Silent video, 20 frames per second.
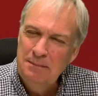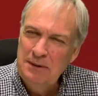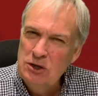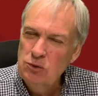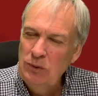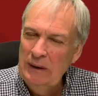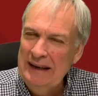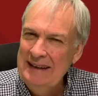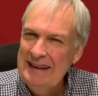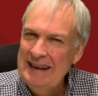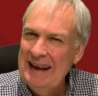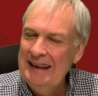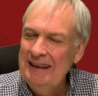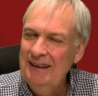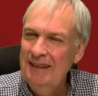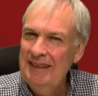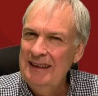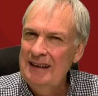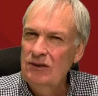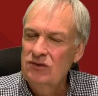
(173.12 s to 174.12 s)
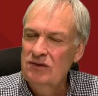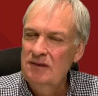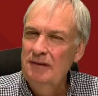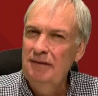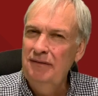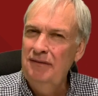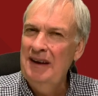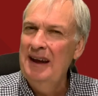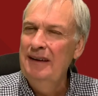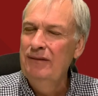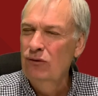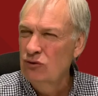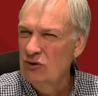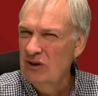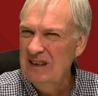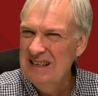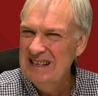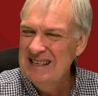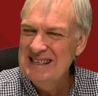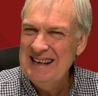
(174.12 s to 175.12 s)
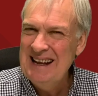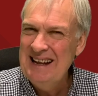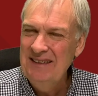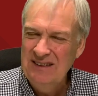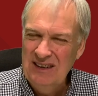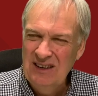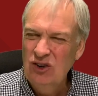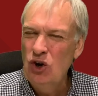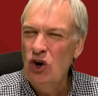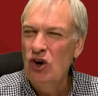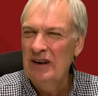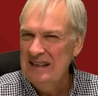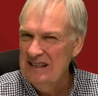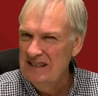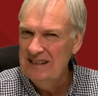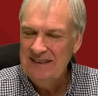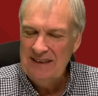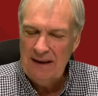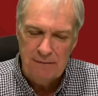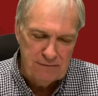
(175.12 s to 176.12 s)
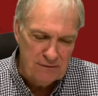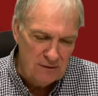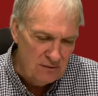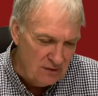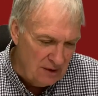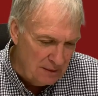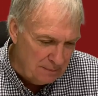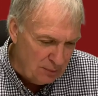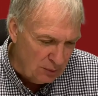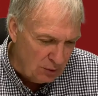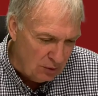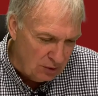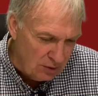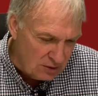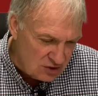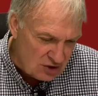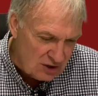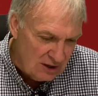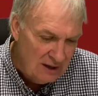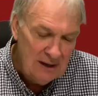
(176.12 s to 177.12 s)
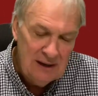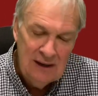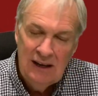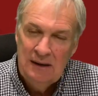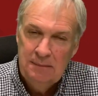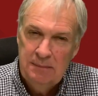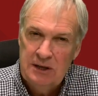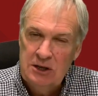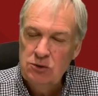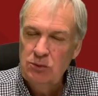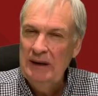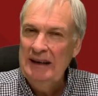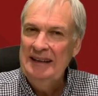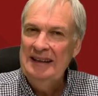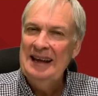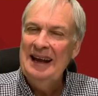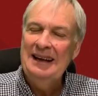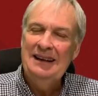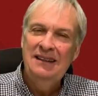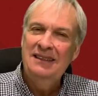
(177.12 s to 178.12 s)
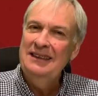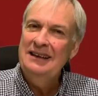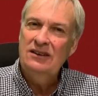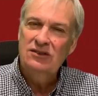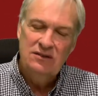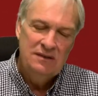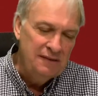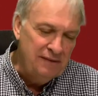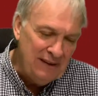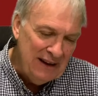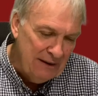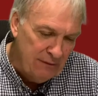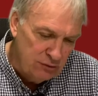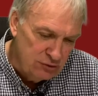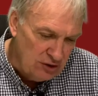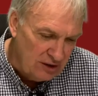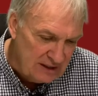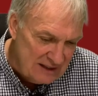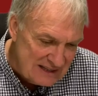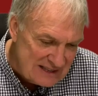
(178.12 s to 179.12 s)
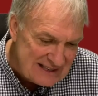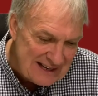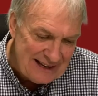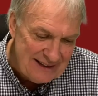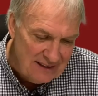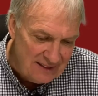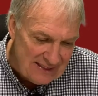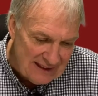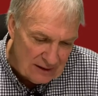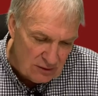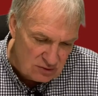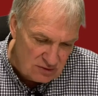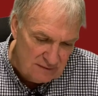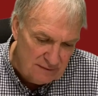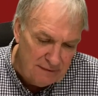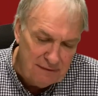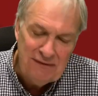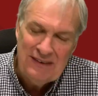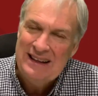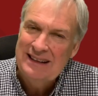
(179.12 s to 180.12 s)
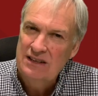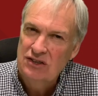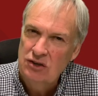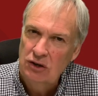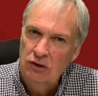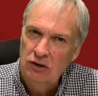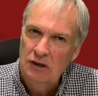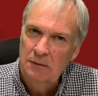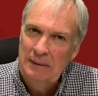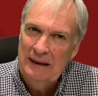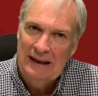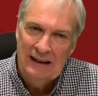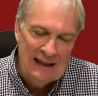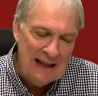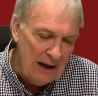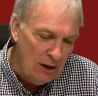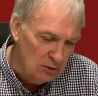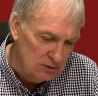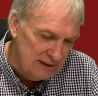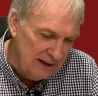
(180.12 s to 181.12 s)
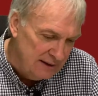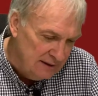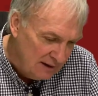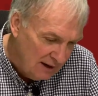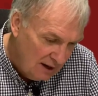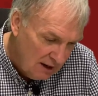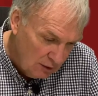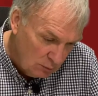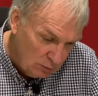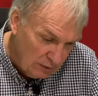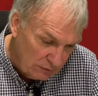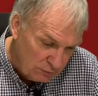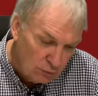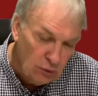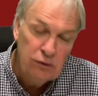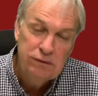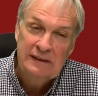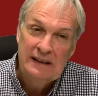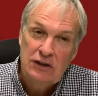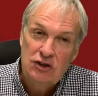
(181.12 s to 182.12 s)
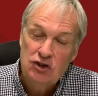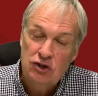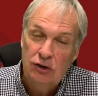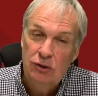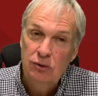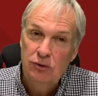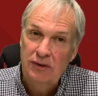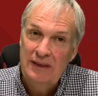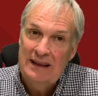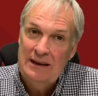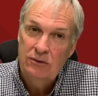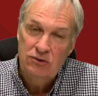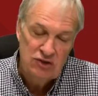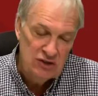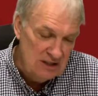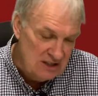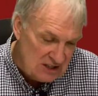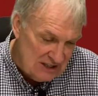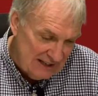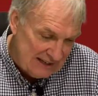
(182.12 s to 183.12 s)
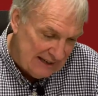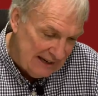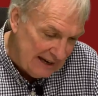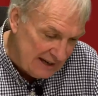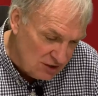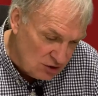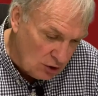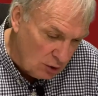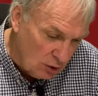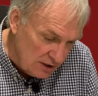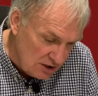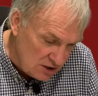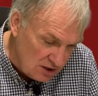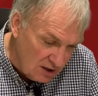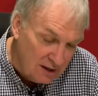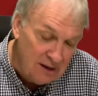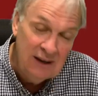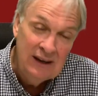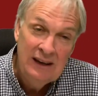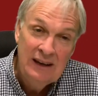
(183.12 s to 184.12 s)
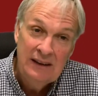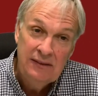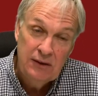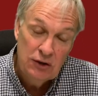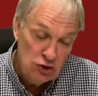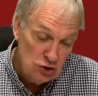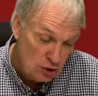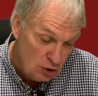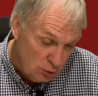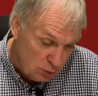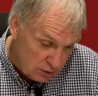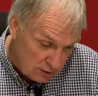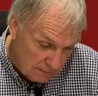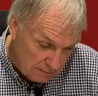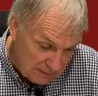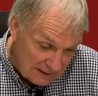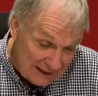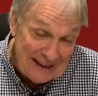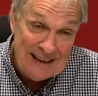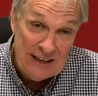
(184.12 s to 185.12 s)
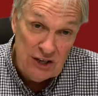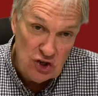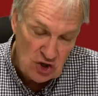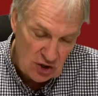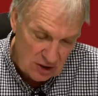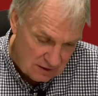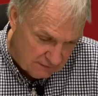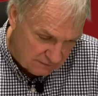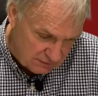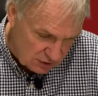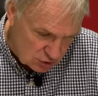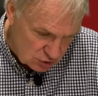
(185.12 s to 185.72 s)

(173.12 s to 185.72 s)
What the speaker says: between 9,500 and 10,000, according to different reports, between 9,500 and 10,000 fans are going to be allowed in, with roughly 2,000 tickets to each of the